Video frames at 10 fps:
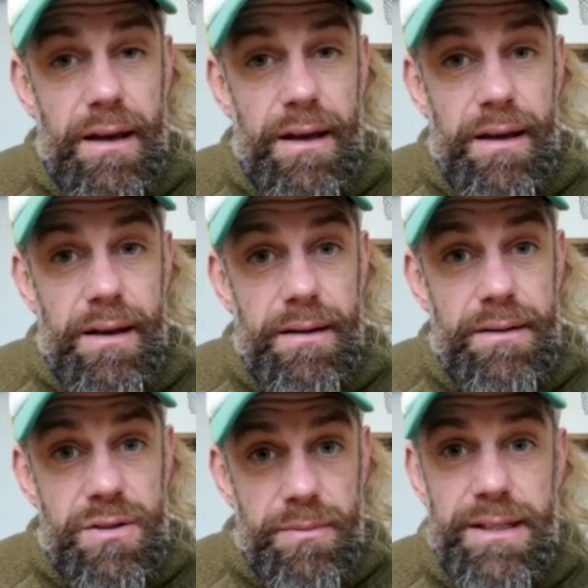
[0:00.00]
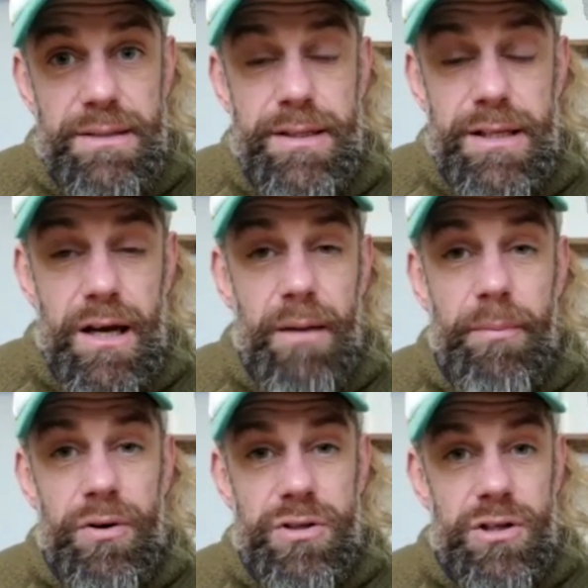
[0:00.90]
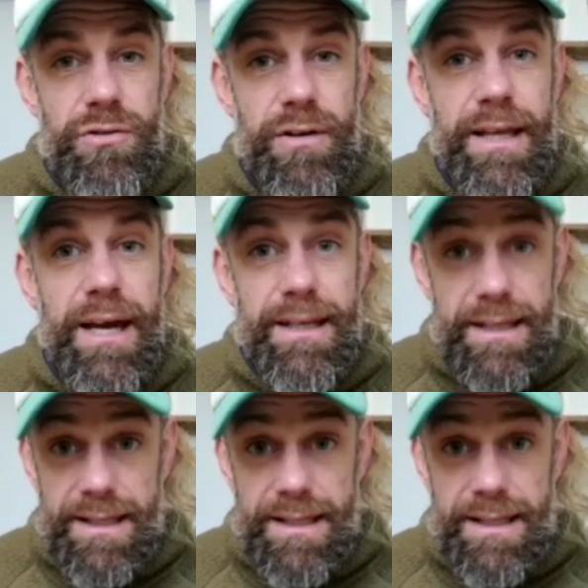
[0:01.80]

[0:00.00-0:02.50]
some intermittent hypoxia during that, and it can